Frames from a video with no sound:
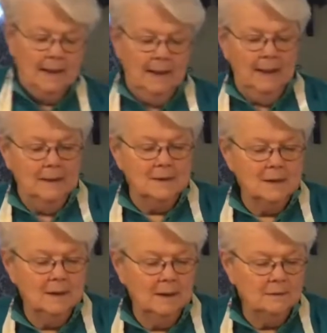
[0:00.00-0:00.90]
And
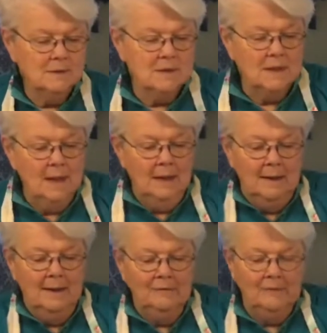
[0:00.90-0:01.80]
see, I
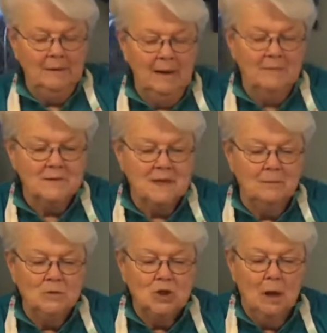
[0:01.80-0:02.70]
have some
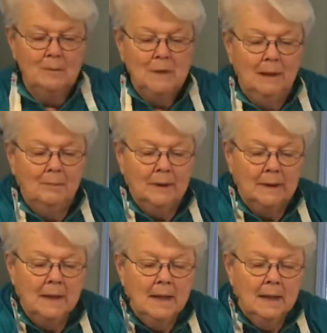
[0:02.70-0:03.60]
chopped up, but
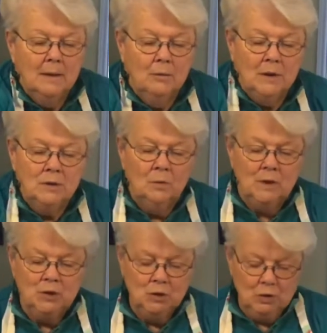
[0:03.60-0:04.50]

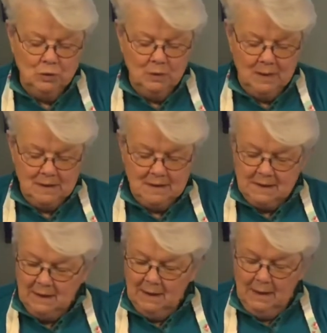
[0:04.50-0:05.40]
what you do is
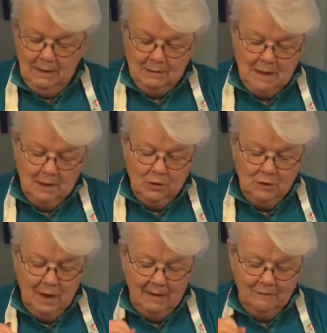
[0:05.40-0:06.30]
take your
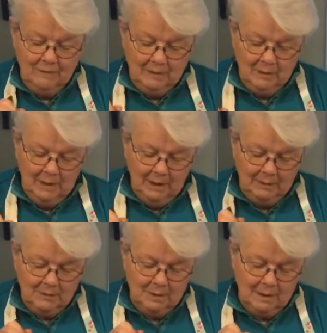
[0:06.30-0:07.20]
knife
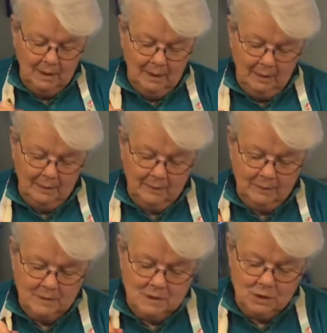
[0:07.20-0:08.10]
and
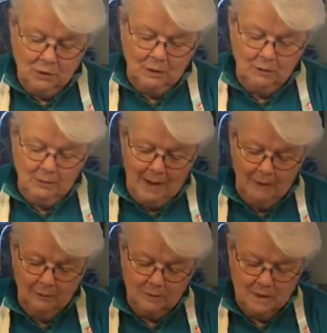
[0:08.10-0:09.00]
circle
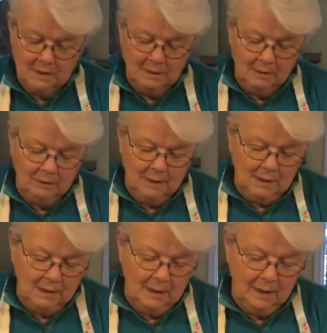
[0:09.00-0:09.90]
around
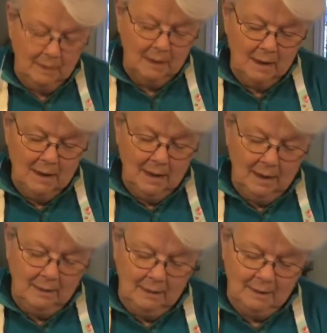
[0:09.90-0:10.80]
the
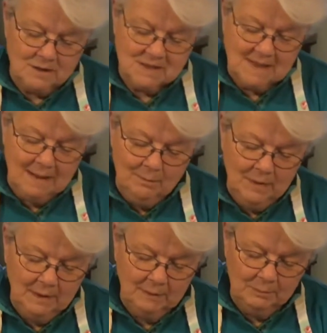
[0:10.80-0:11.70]
stem,
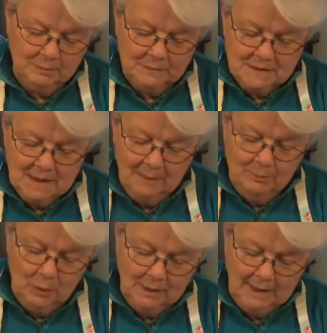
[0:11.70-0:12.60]

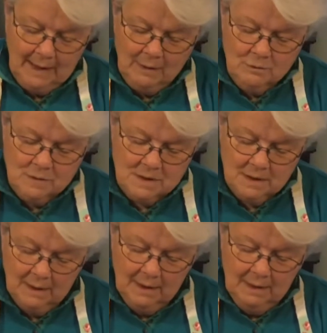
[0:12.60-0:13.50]
pull it out,
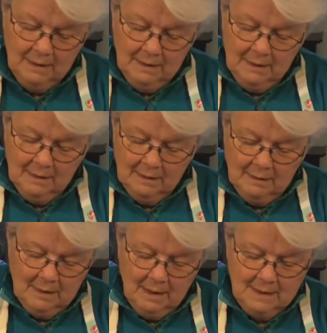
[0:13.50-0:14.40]

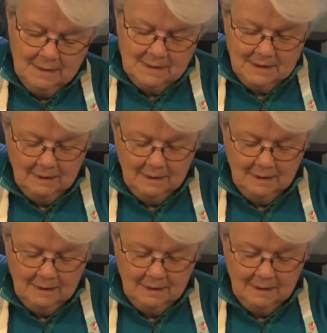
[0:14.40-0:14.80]
cut it